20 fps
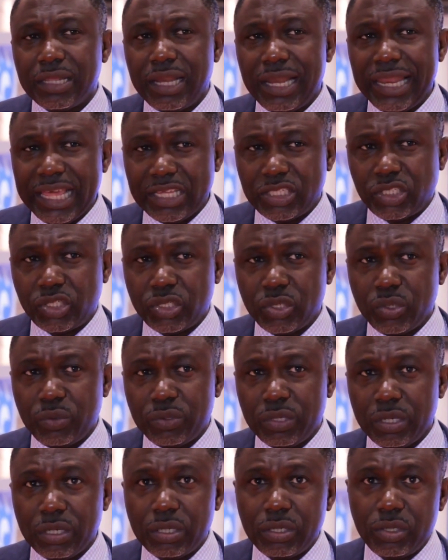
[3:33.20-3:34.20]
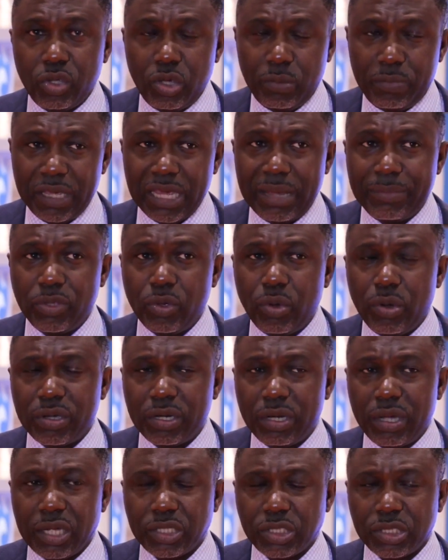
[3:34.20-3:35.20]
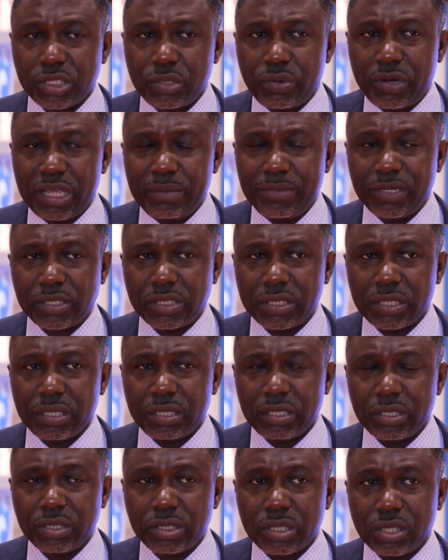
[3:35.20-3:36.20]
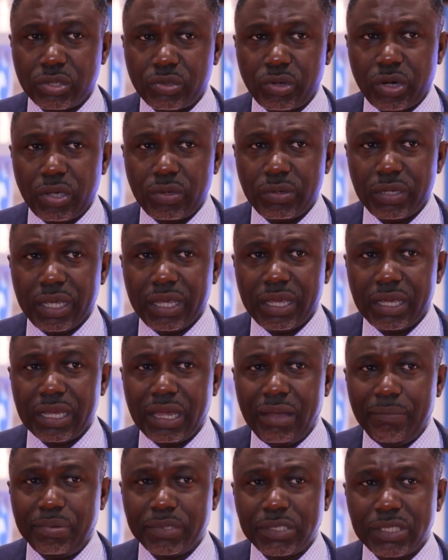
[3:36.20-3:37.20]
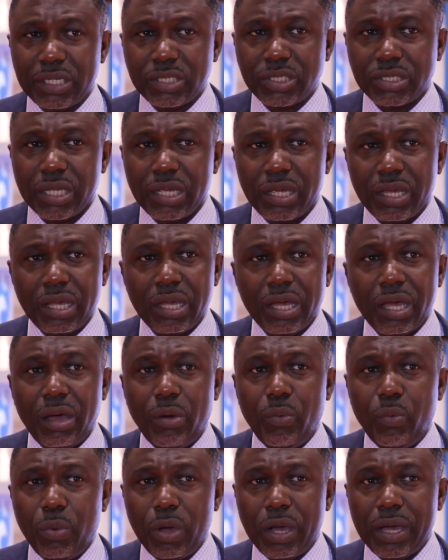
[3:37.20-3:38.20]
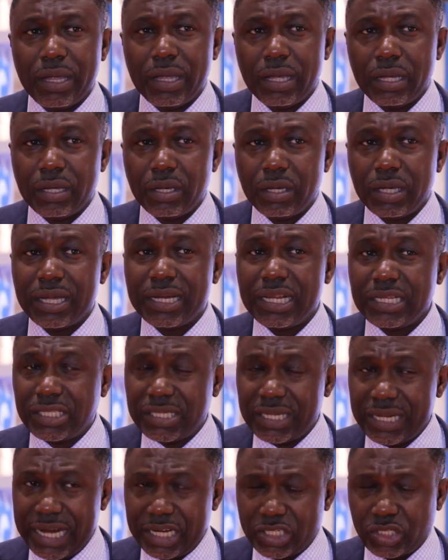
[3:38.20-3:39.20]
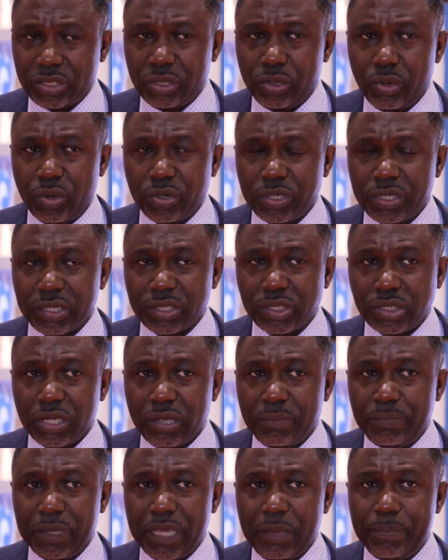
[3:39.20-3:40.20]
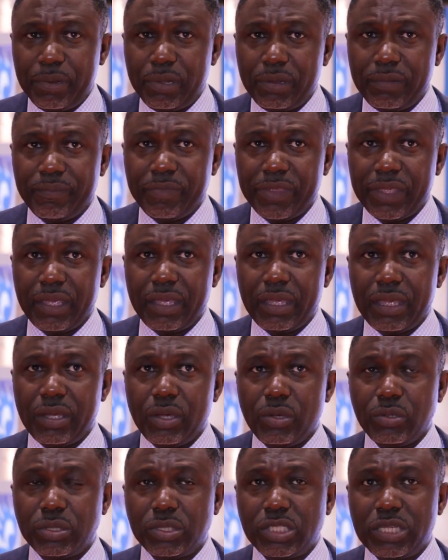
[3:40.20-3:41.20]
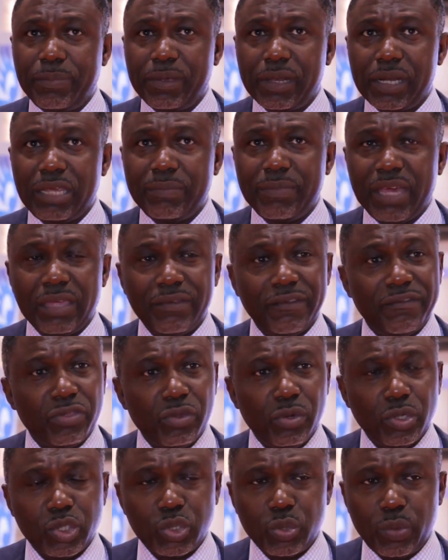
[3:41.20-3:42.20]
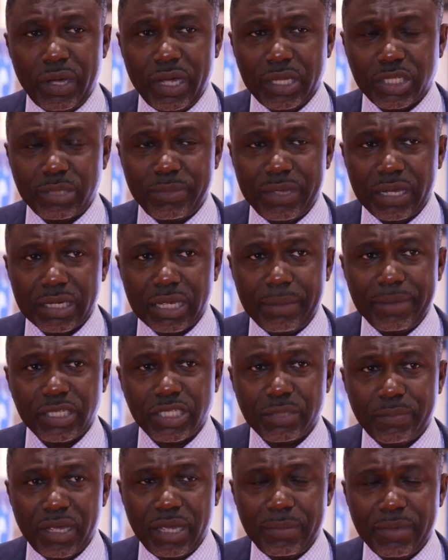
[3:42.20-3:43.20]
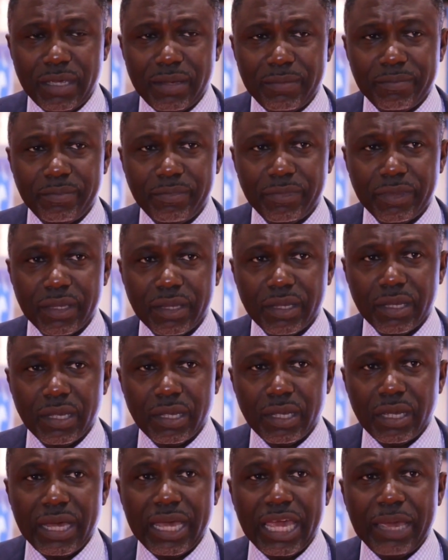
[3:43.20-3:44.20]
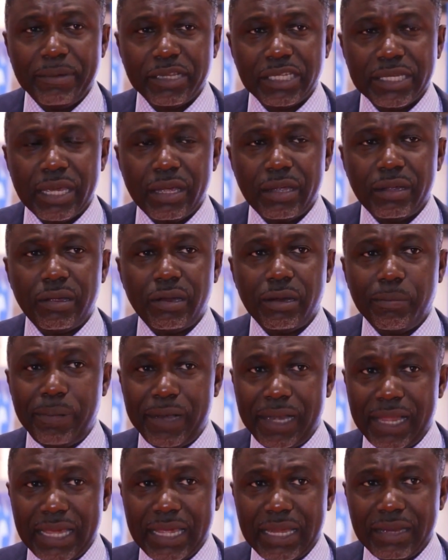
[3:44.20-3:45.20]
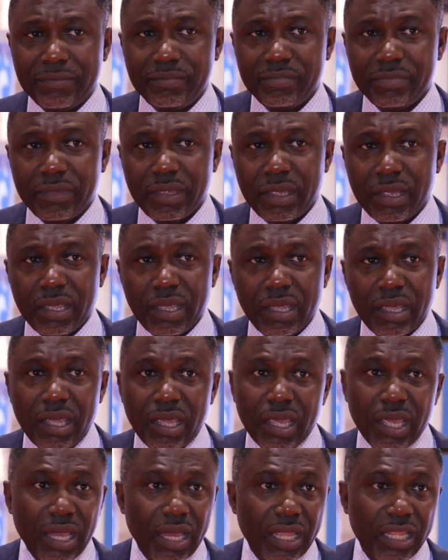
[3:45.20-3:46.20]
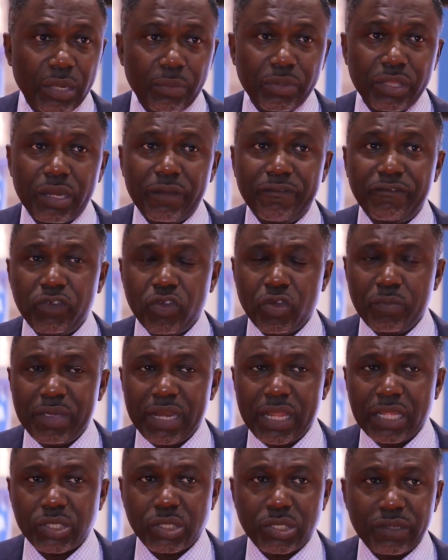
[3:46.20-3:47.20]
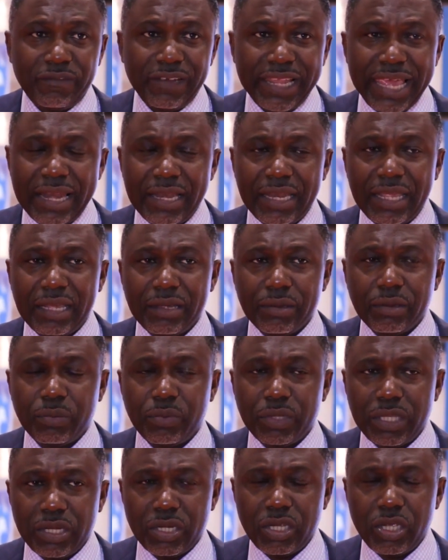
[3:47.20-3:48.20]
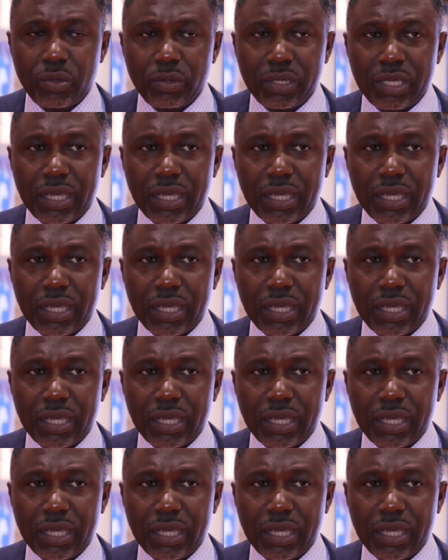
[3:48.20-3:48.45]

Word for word: the lasso that UBM, the organisers, are able to, to throw encompasses a, a, an international audience. So people uh, who typically may have thought twice about coming to Birmingham are happy to get on a plane and they're within a few minutes of landing within the